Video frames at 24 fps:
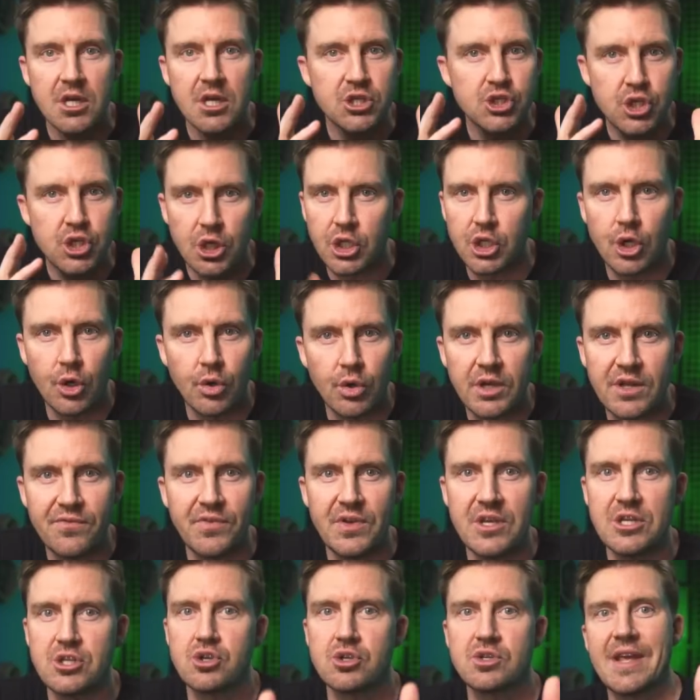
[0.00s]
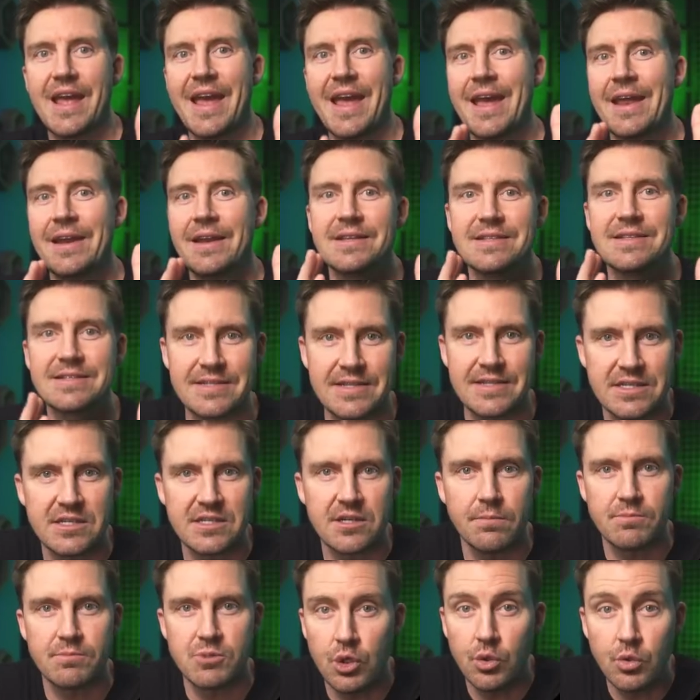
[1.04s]
security features, and
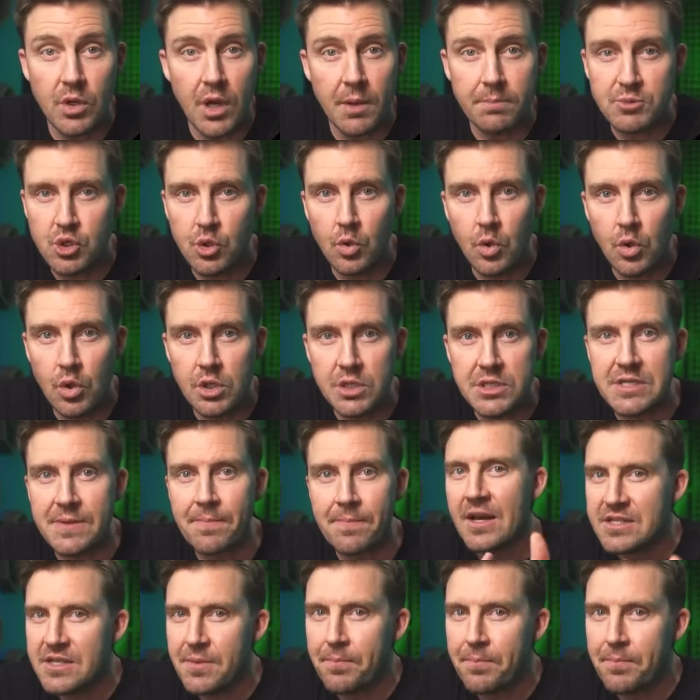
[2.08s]
system tune-up tools.